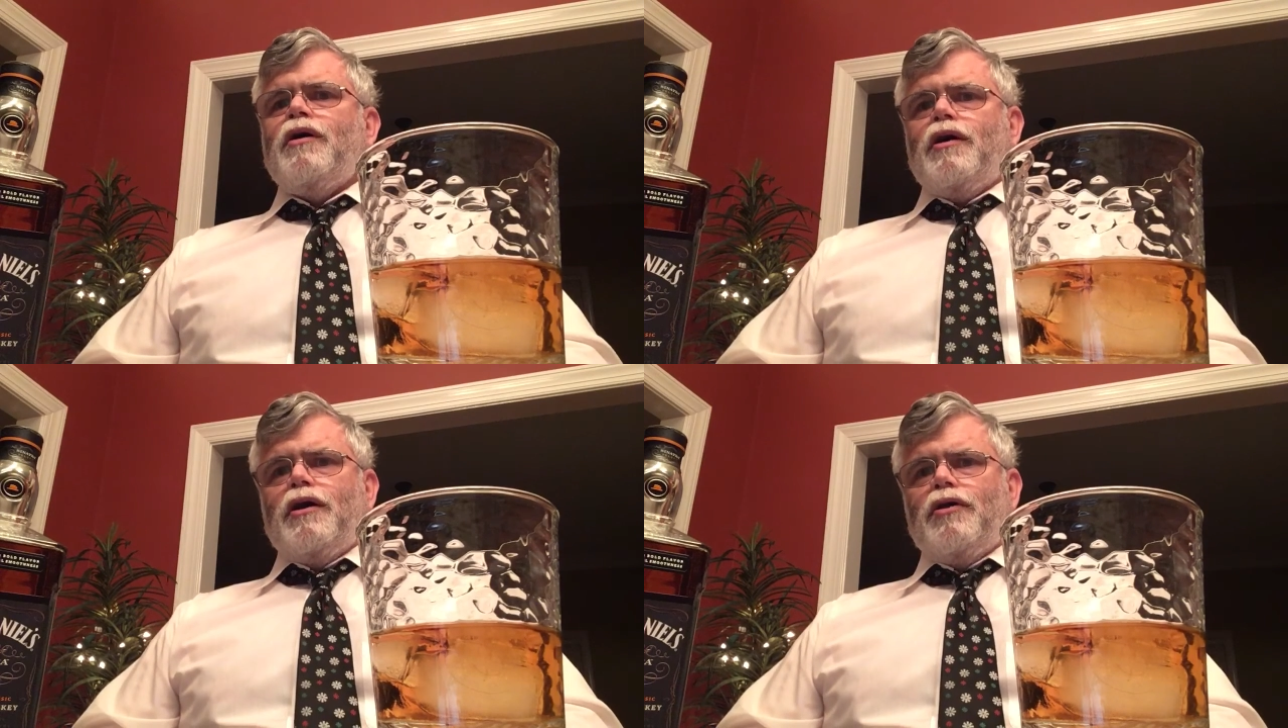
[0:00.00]

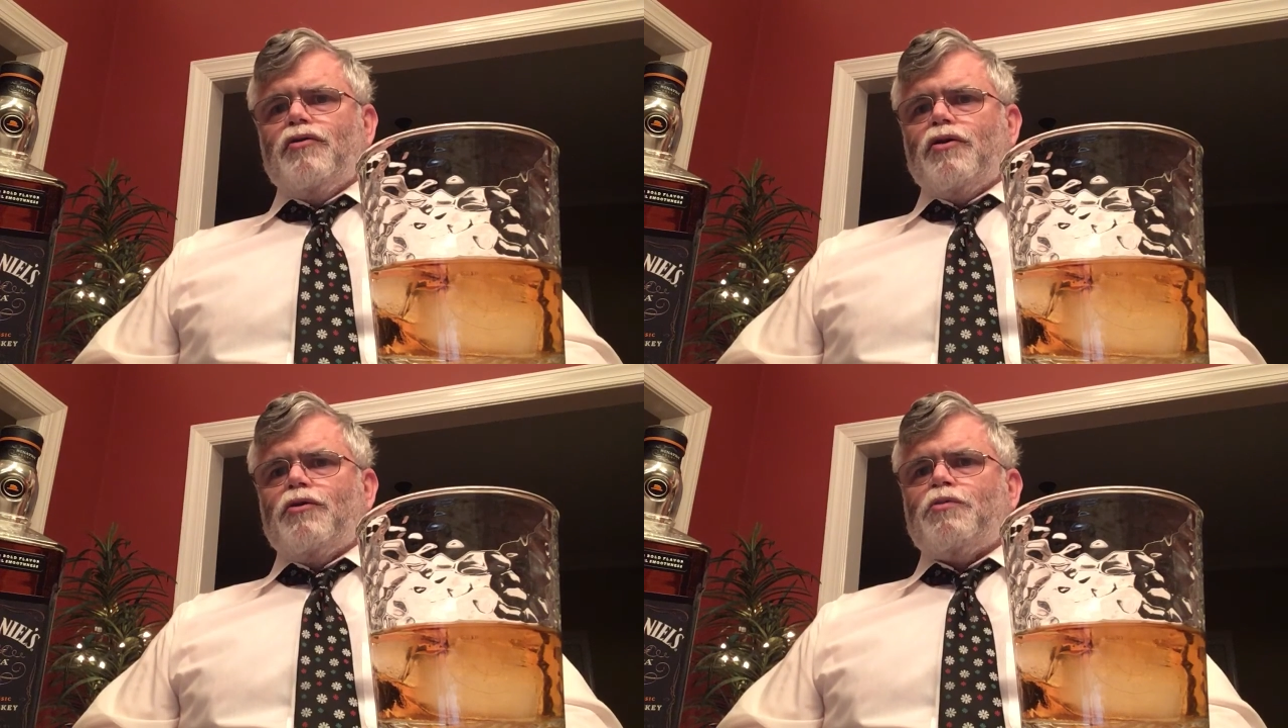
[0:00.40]
It is a
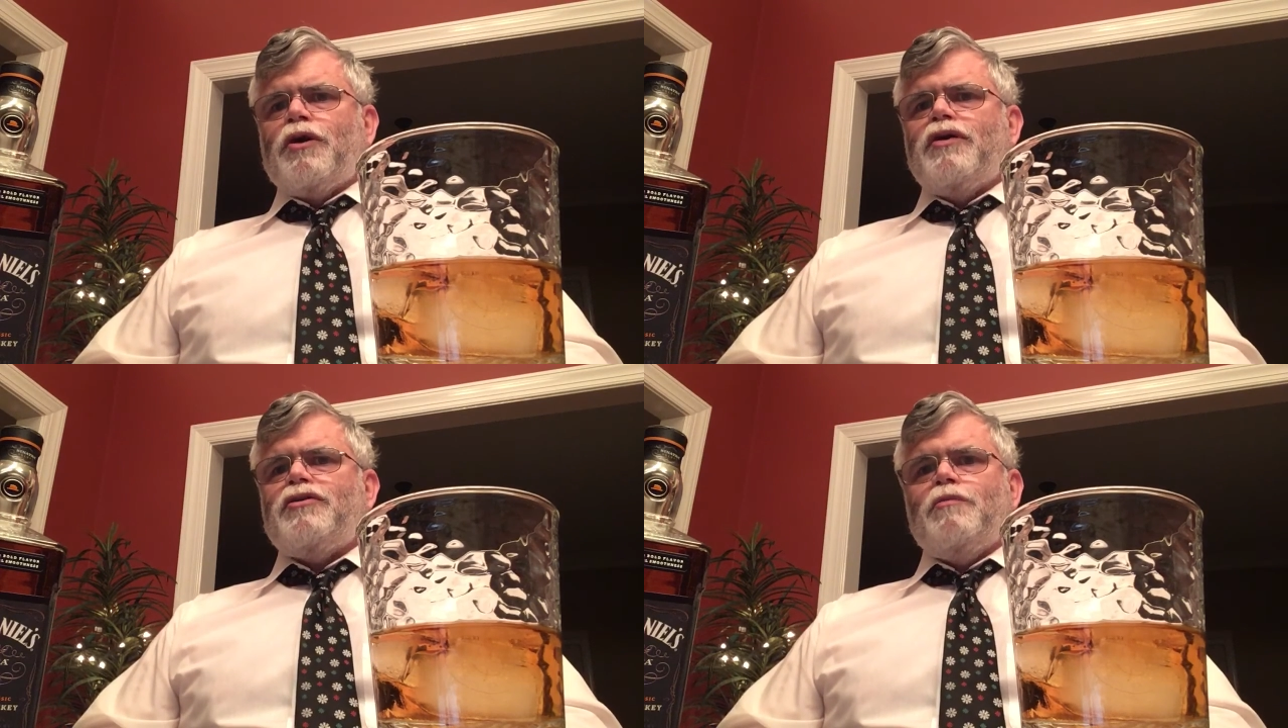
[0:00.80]
little
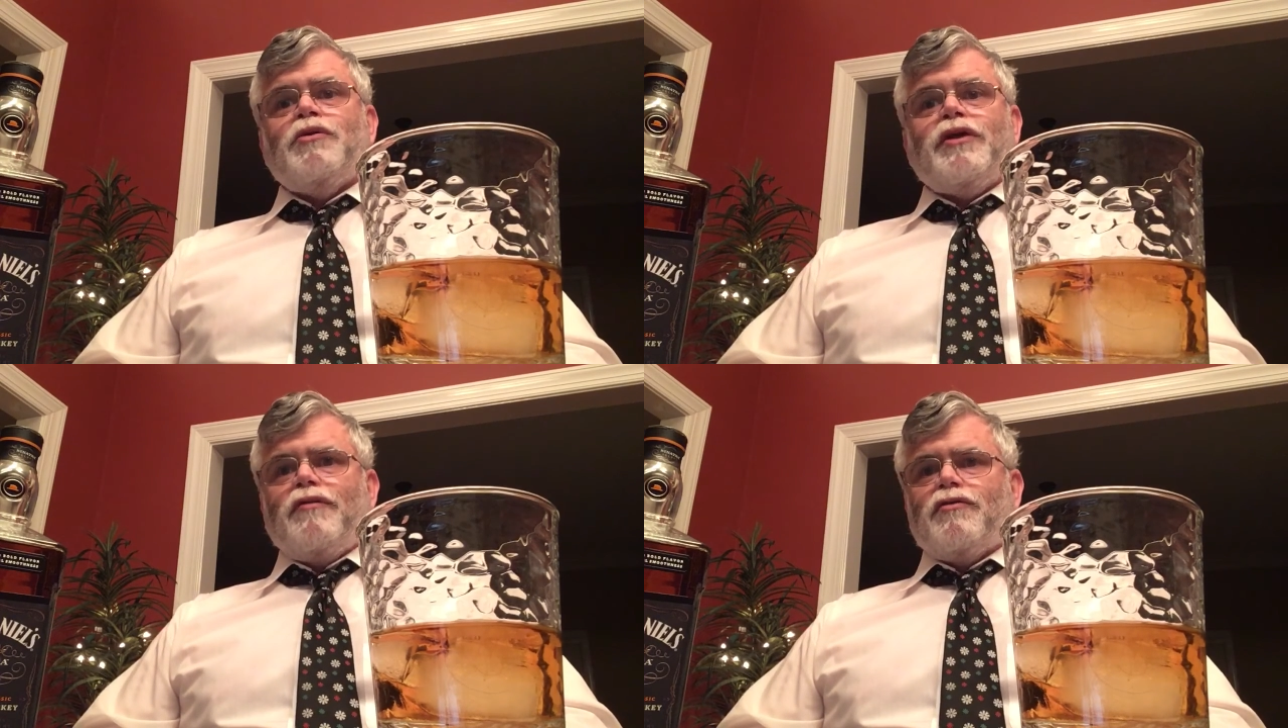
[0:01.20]
pricey, but
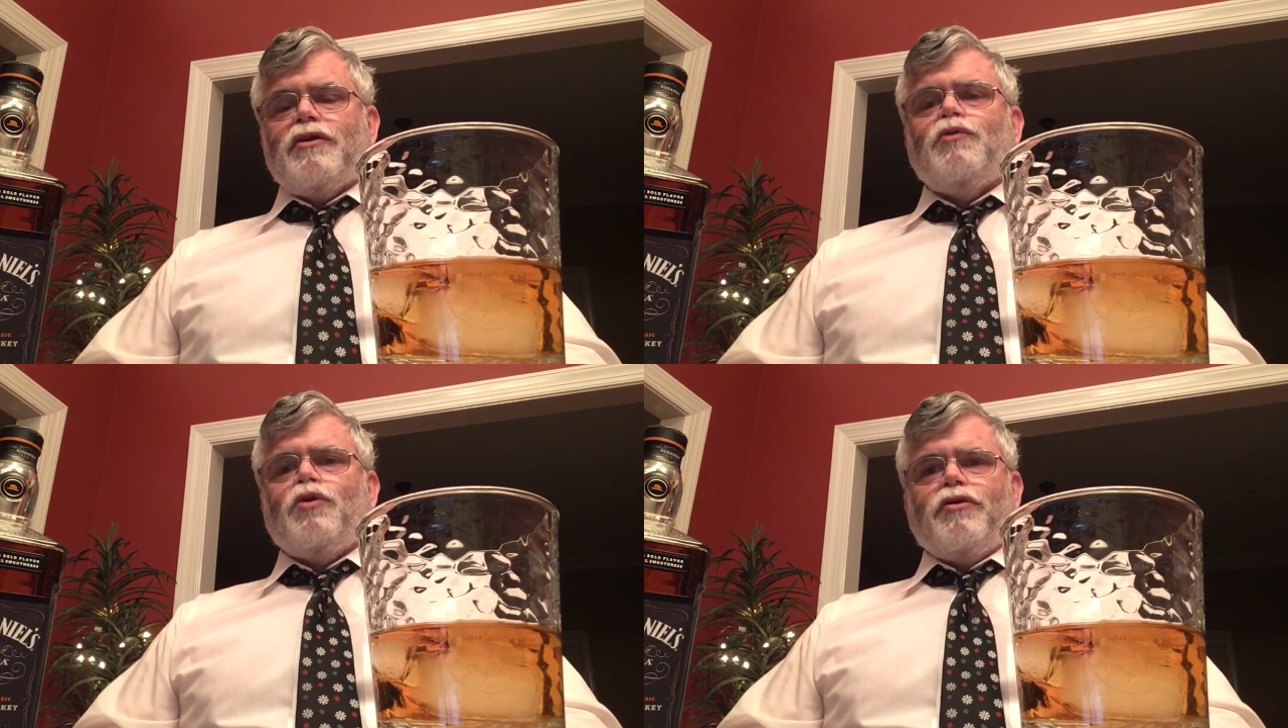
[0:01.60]
definitely
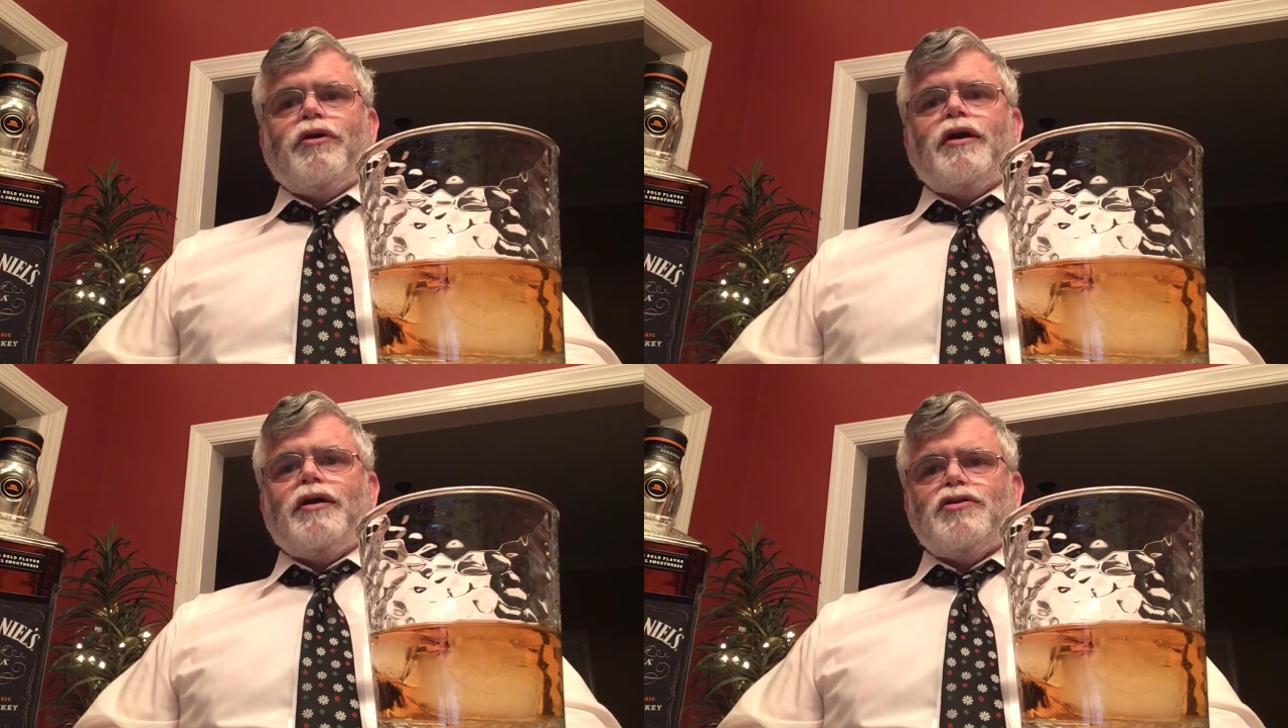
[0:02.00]
worth it.
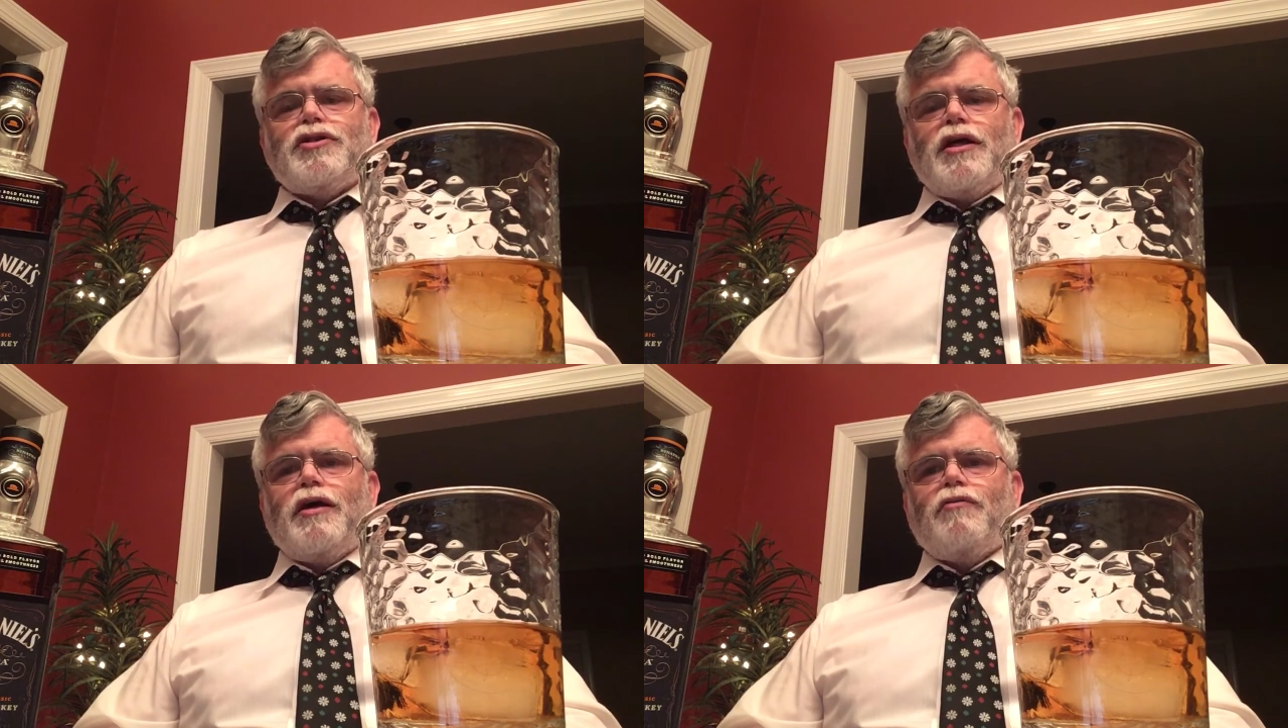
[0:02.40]
I can say
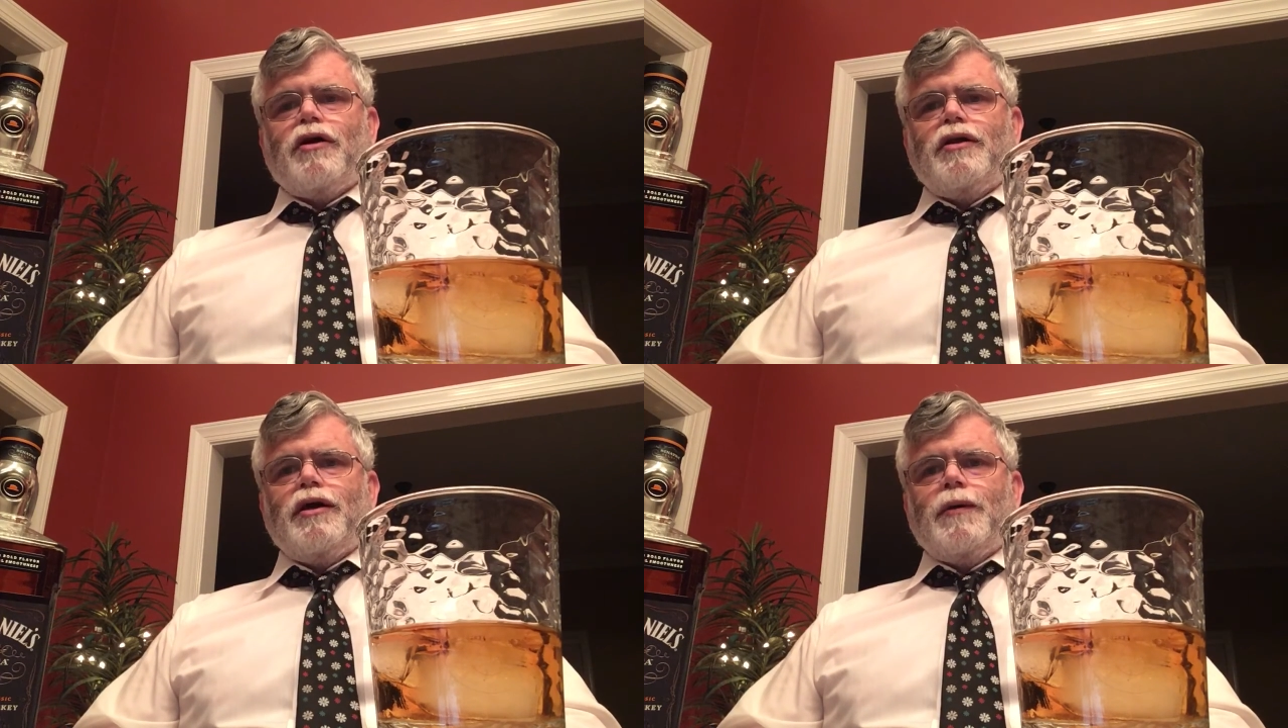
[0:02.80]
that
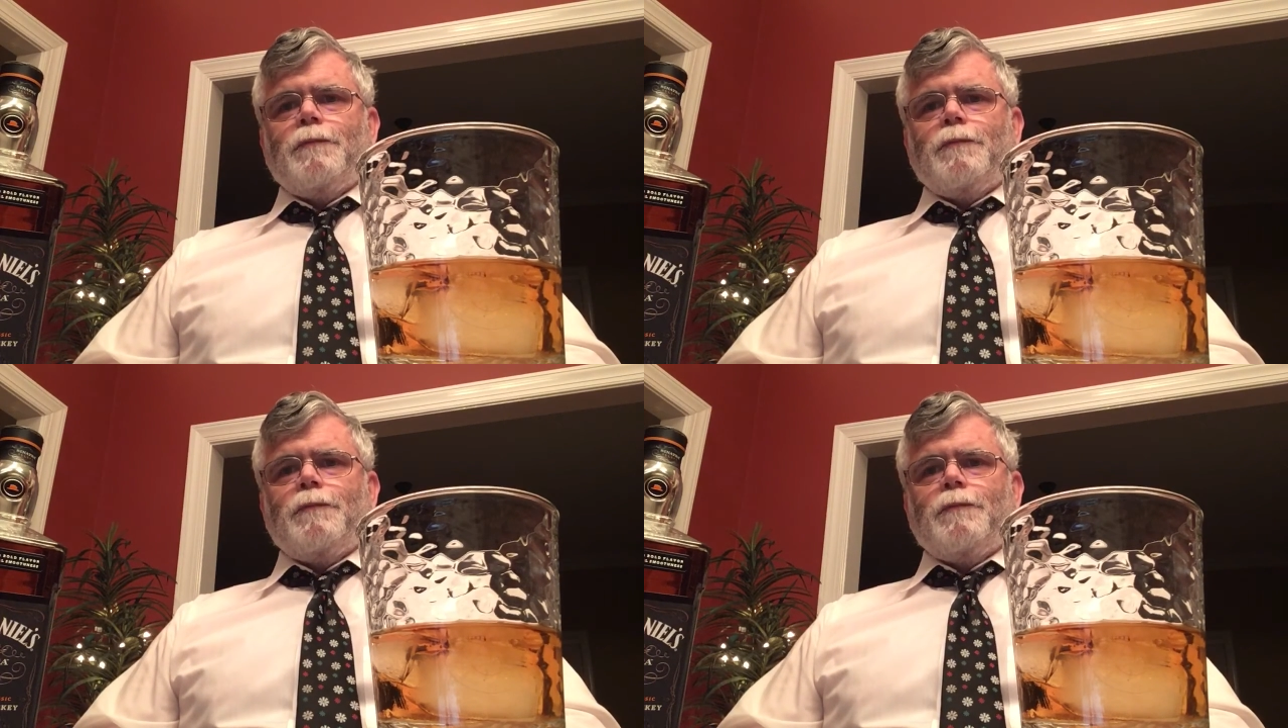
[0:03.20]
right now.